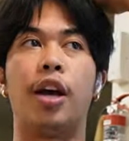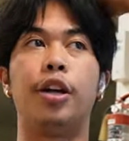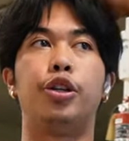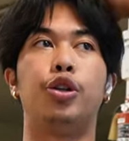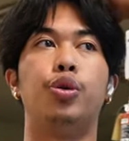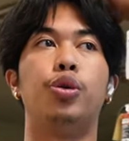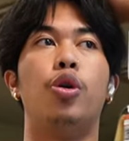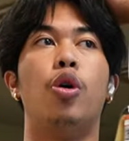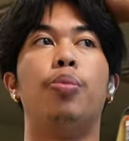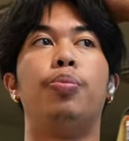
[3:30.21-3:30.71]
I
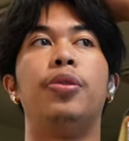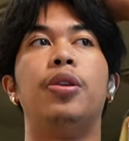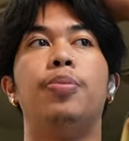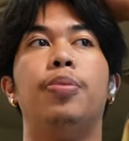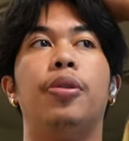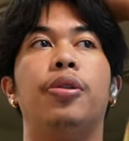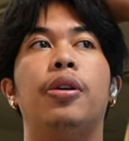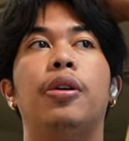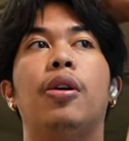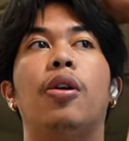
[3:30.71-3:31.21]
do know
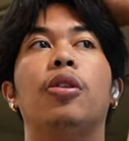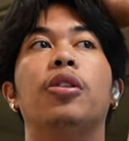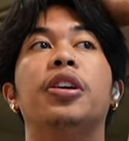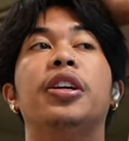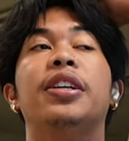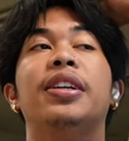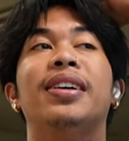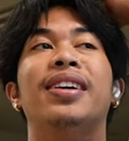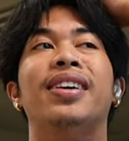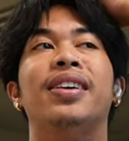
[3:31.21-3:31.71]
people that are
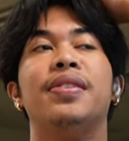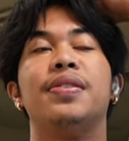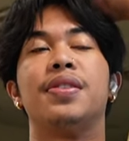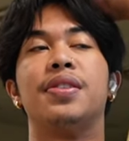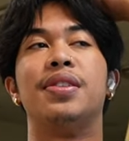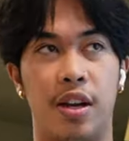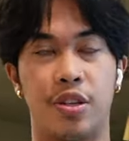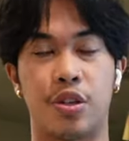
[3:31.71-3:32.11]
enhanced.